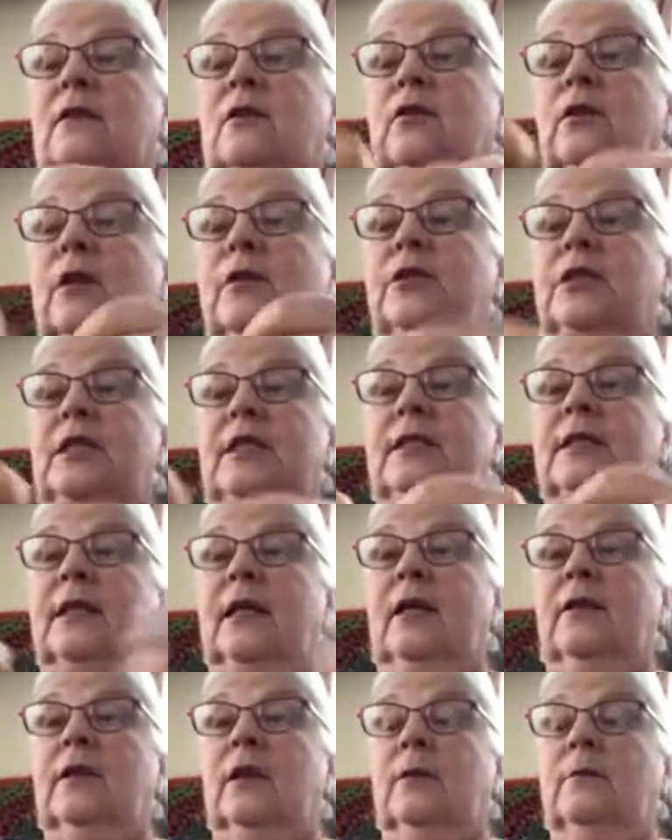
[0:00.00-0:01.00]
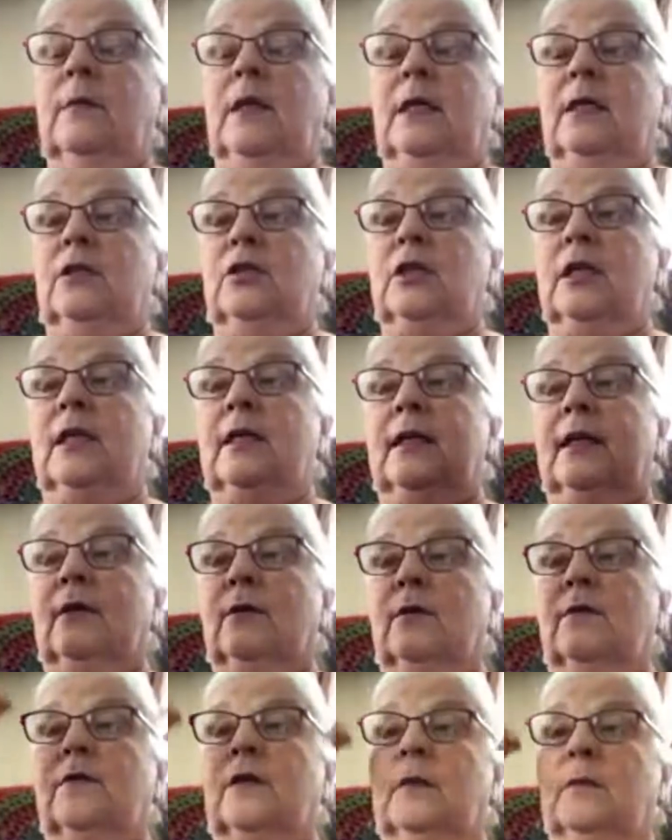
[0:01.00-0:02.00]
crocheted together and make a chain
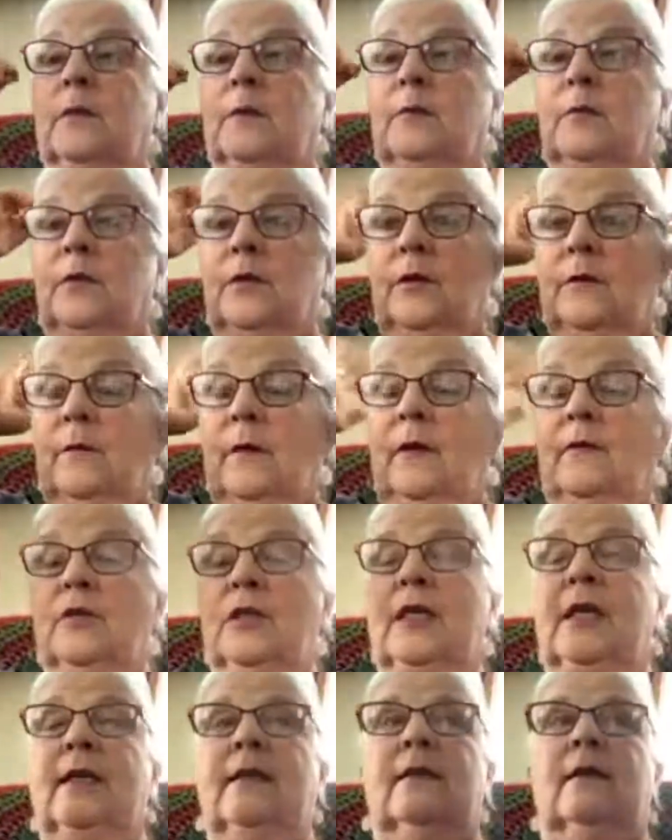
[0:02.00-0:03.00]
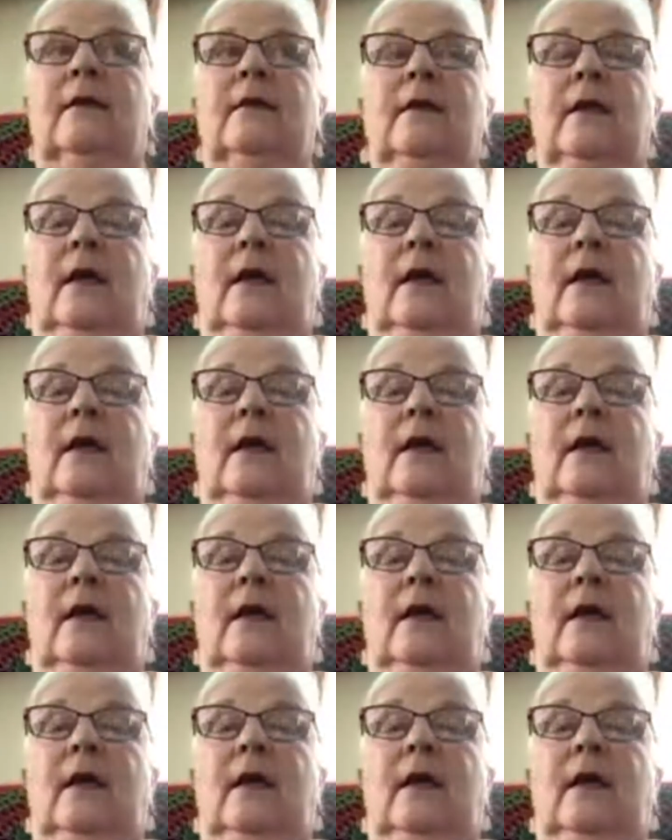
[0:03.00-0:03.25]
out of them and put them around your head,